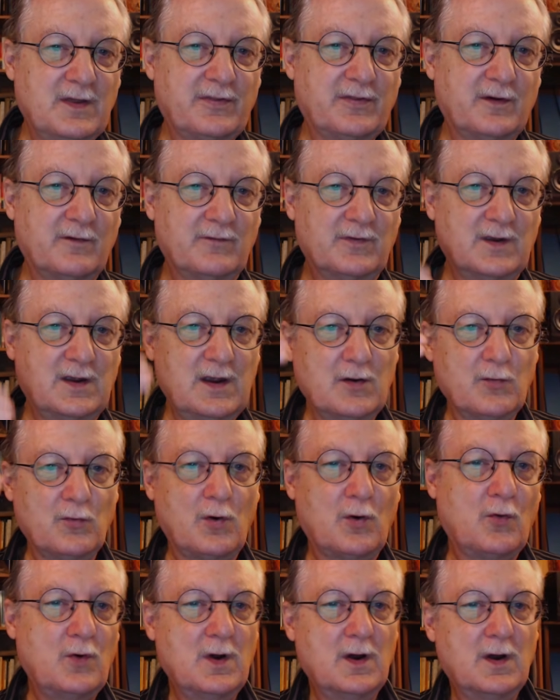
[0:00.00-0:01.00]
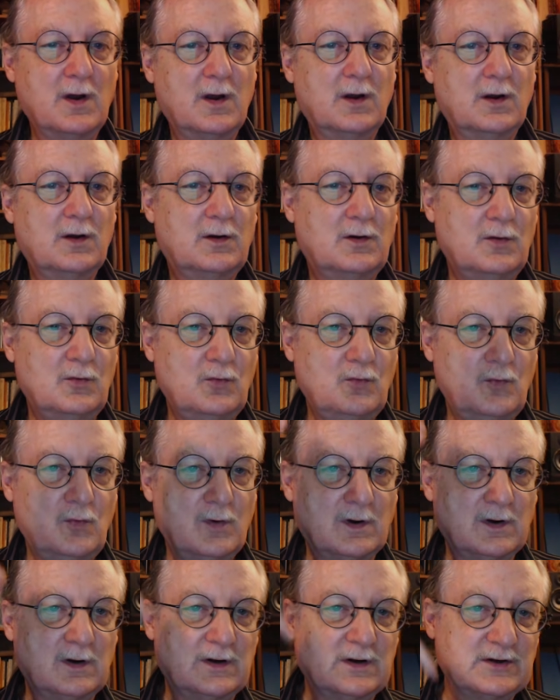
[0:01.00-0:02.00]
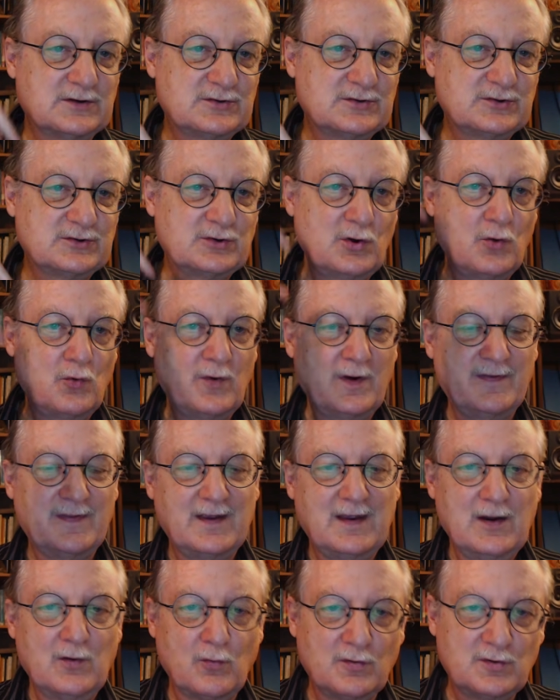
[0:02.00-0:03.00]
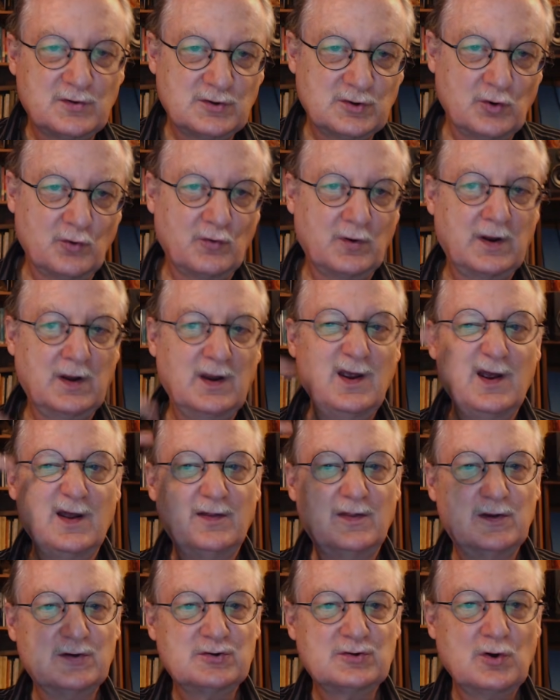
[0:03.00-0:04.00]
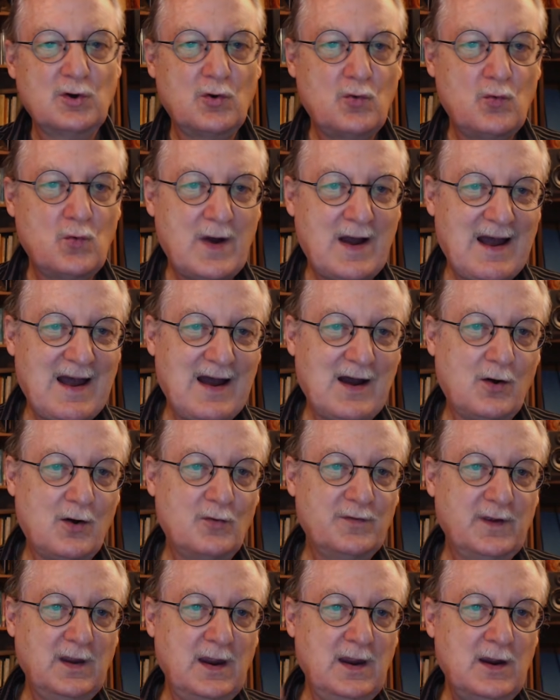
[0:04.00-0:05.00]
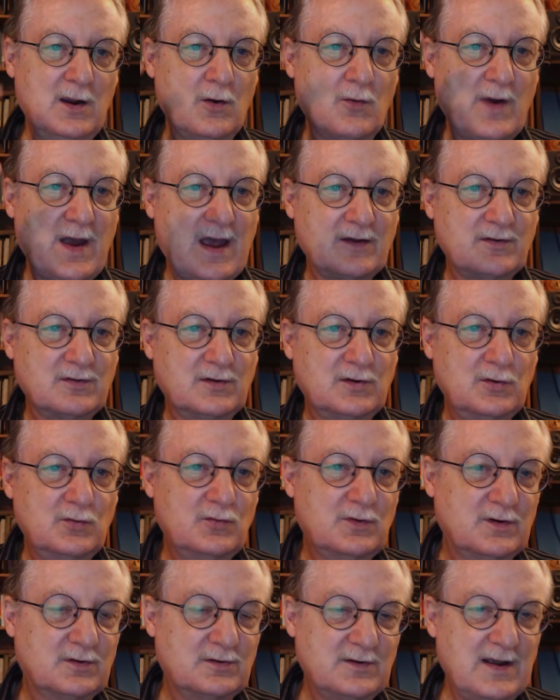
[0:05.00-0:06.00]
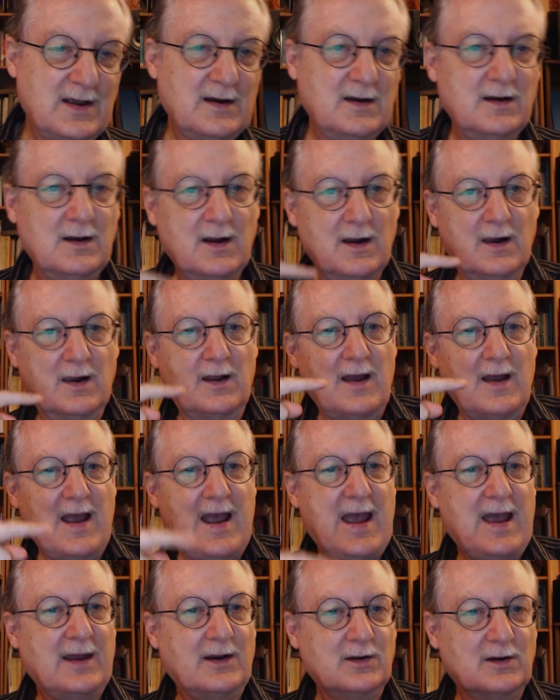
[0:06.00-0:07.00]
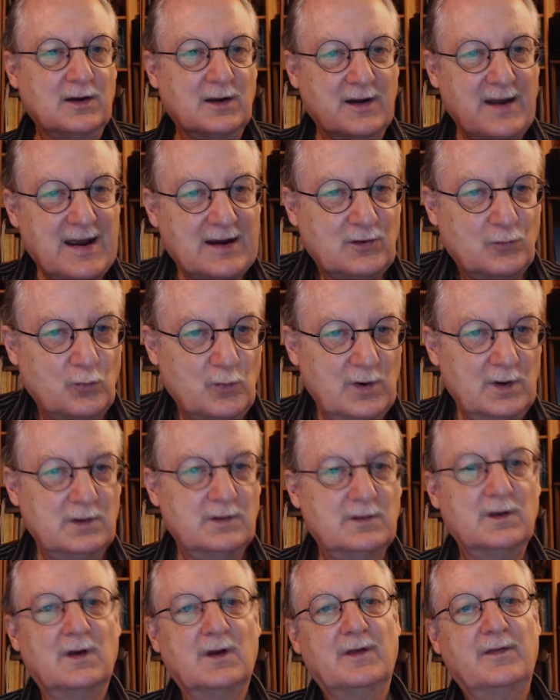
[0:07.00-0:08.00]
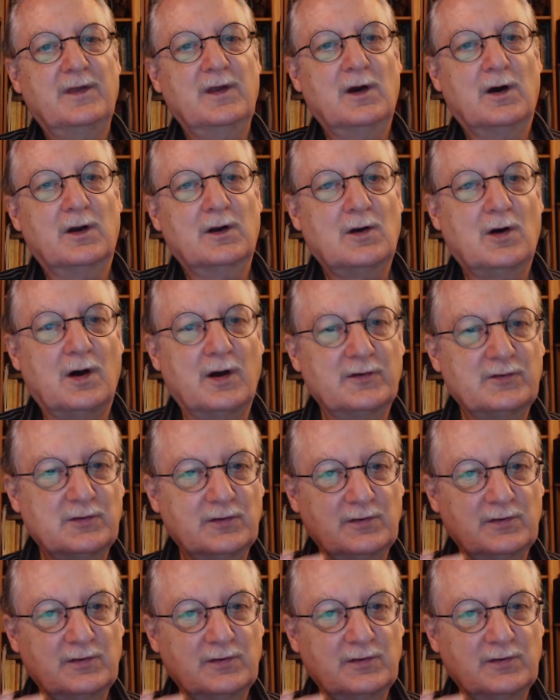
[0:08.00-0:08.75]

of the hero to show, and the hero's journey, to show how the ego has to descend and connect with the unconscious